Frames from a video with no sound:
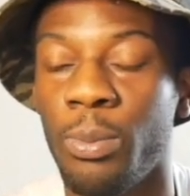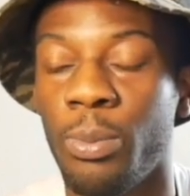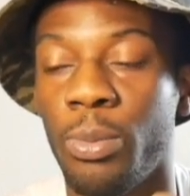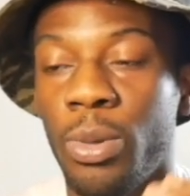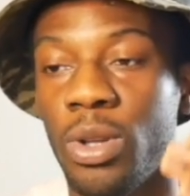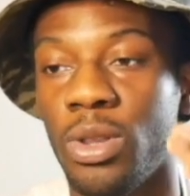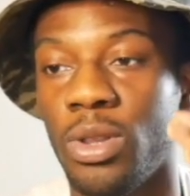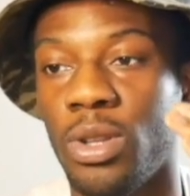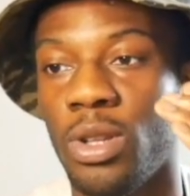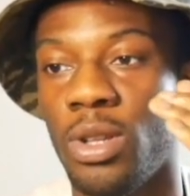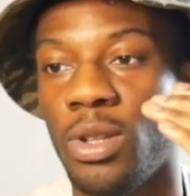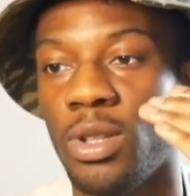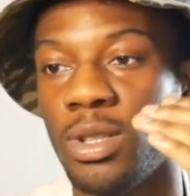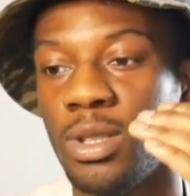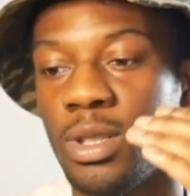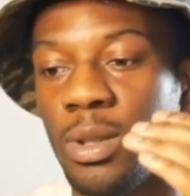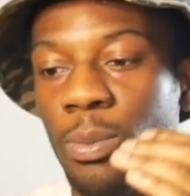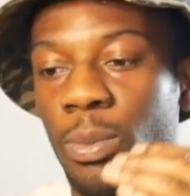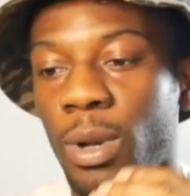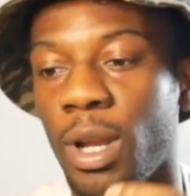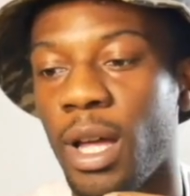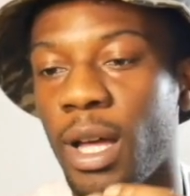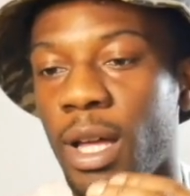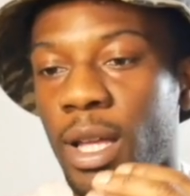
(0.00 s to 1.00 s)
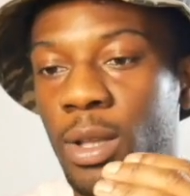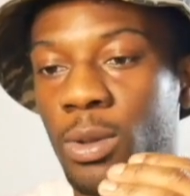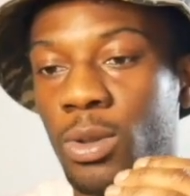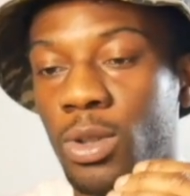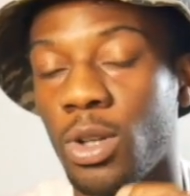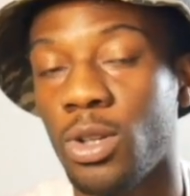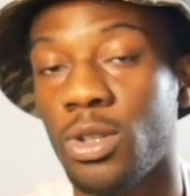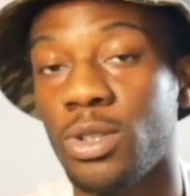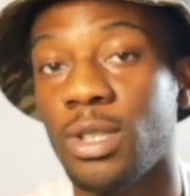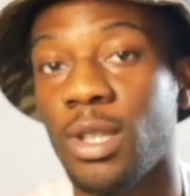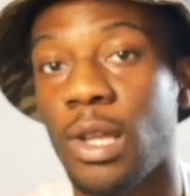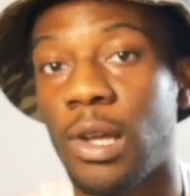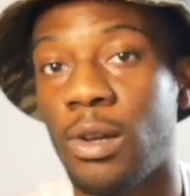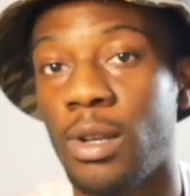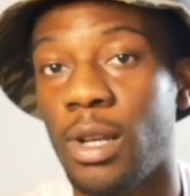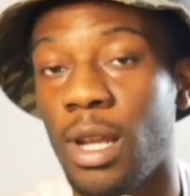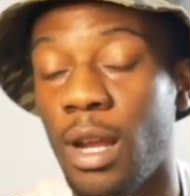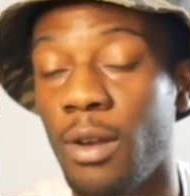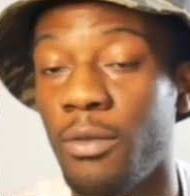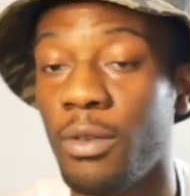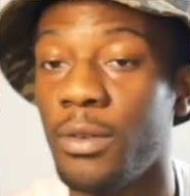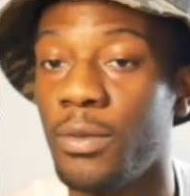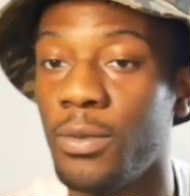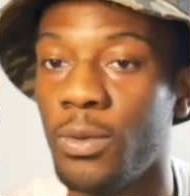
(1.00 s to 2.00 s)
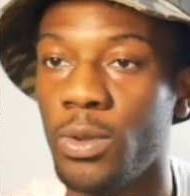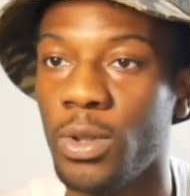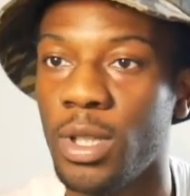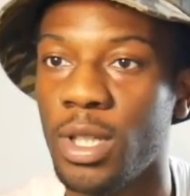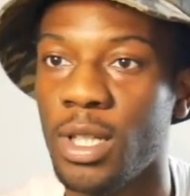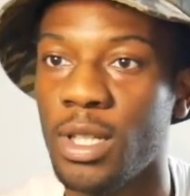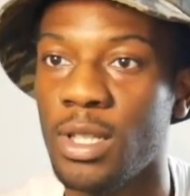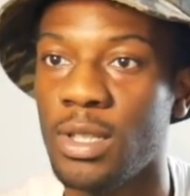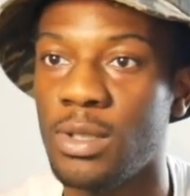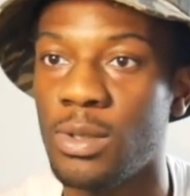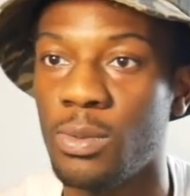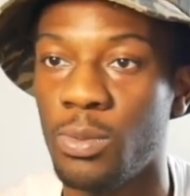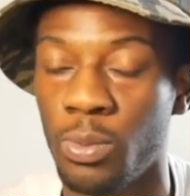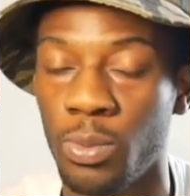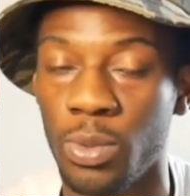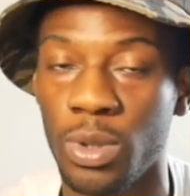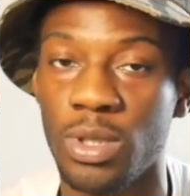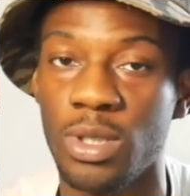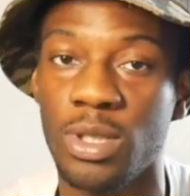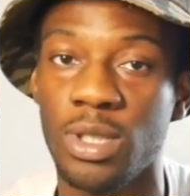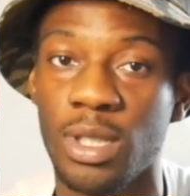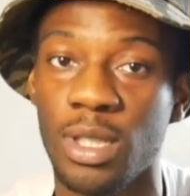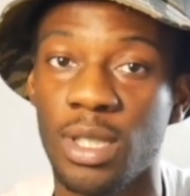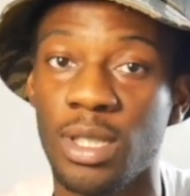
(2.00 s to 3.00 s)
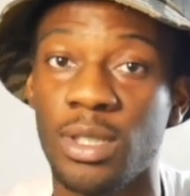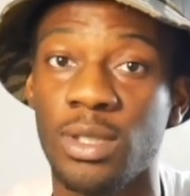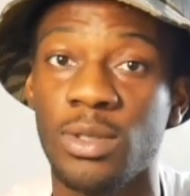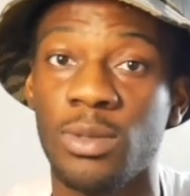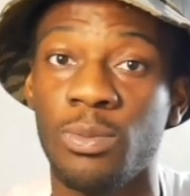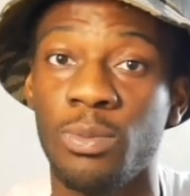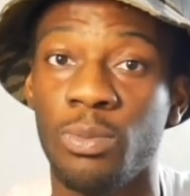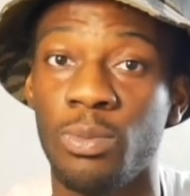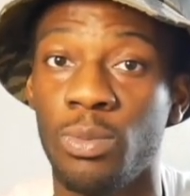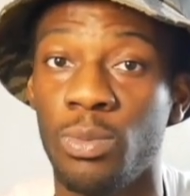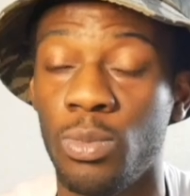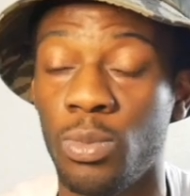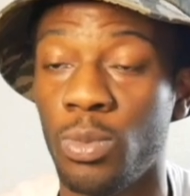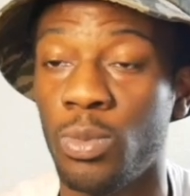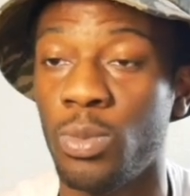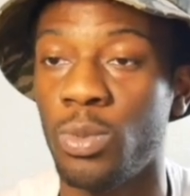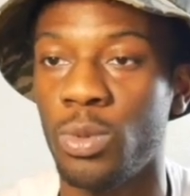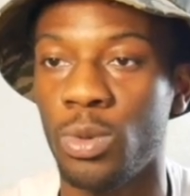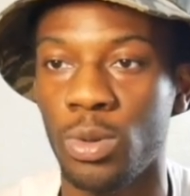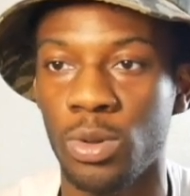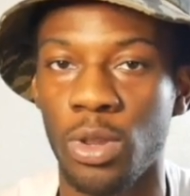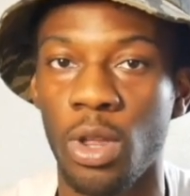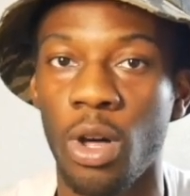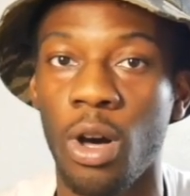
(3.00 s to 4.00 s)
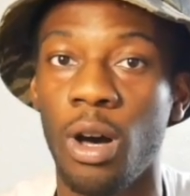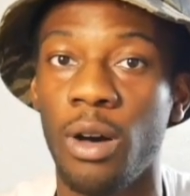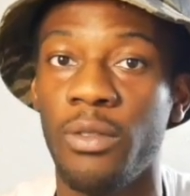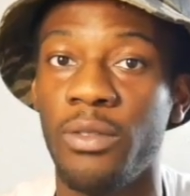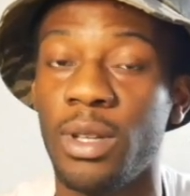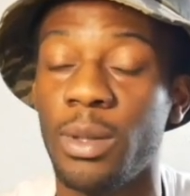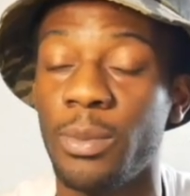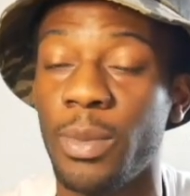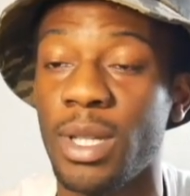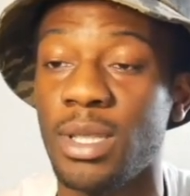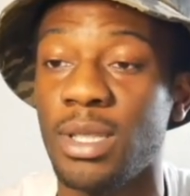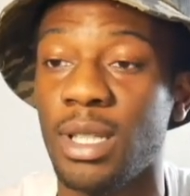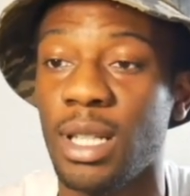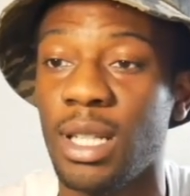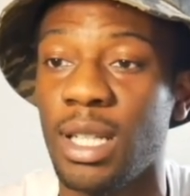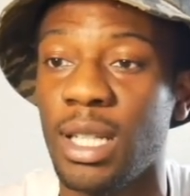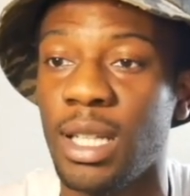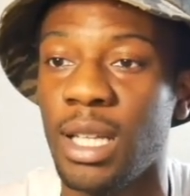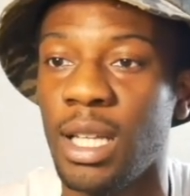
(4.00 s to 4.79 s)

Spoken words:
but the supply goes down every 4 years, which is the halving basically.